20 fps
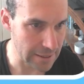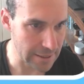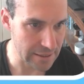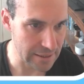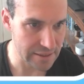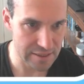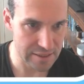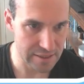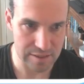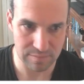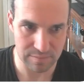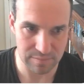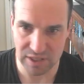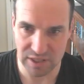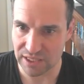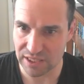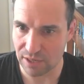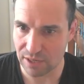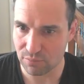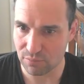something
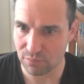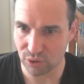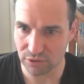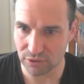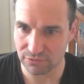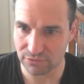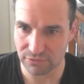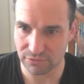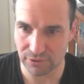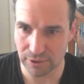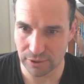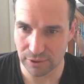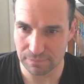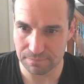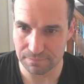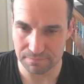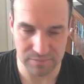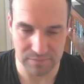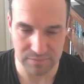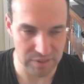that I pulled
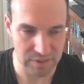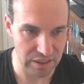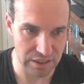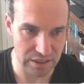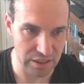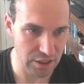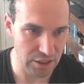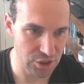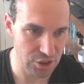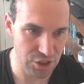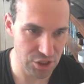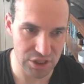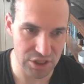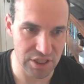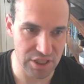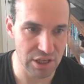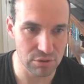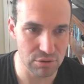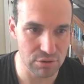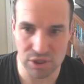from
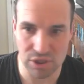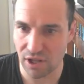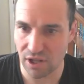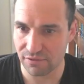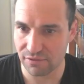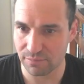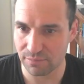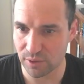GTO Solve,